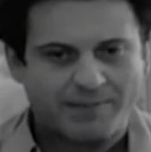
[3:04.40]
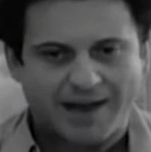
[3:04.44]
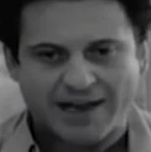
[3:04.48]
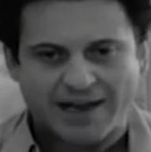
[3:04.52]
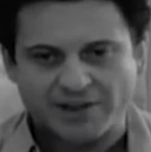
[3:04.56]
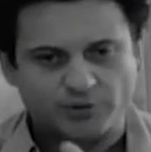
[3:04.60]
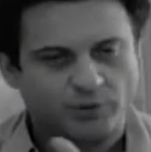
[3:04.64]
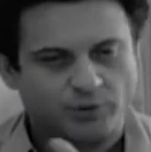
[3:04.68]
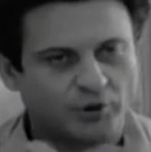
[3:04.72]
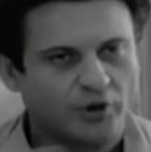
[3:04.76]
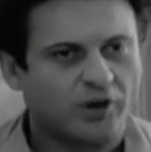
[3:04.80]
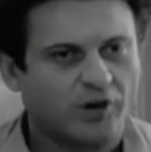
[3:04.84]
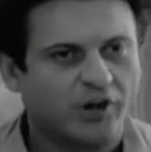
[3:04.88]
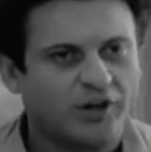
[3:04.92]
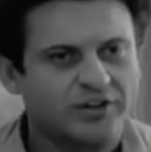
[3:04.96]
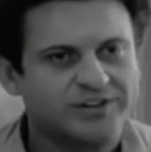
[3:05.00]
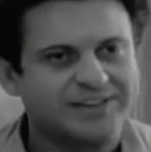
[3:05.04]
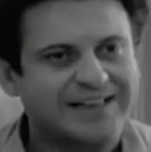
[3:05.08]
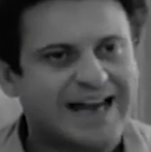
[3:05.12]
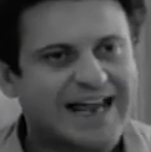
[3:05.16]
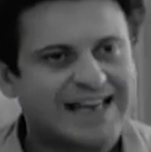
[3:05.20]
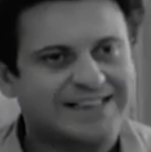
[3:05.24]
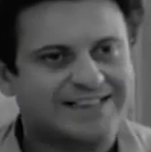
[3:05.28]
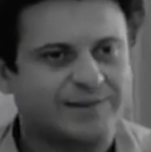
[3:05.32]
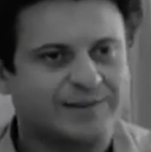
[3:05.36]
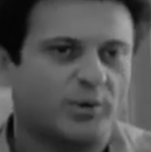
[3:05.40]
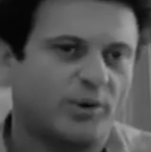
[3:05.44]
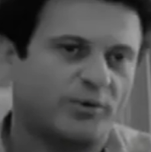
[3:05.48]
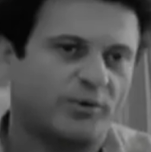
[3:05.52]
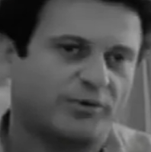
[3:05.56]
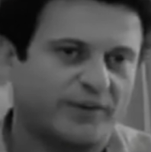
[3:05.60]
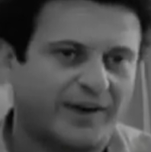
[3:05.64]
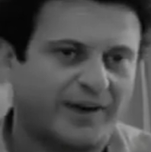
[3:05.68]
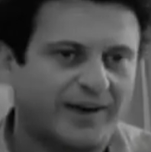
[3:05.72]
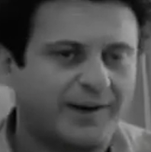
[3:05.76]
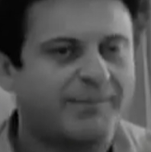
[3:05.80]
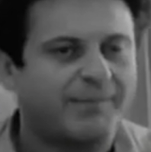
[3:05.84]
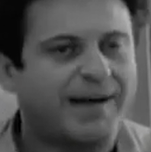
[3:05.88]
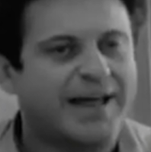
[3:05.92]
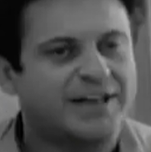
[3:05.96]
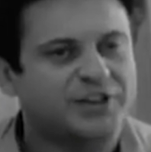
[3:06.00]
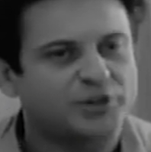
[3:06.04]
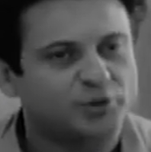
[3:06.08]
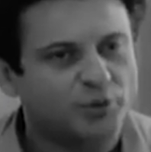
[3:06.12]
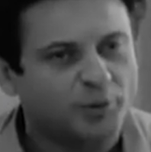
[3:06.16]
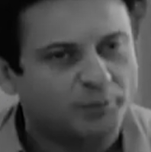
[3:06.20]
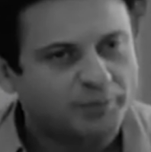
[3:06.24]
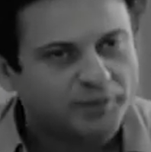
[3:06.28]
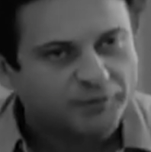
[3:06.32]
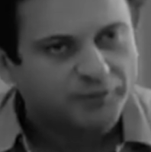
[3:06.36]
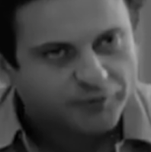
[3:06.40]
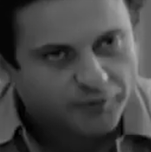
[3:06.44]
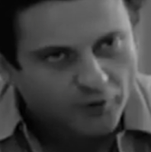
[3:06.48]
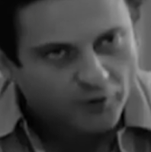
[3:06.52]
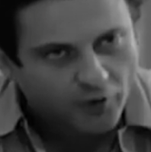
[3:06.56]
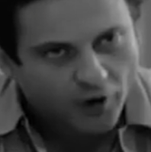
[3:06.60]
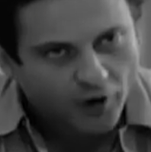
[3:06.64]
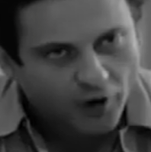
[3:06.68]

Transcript: Schoonmaker's edited this scene,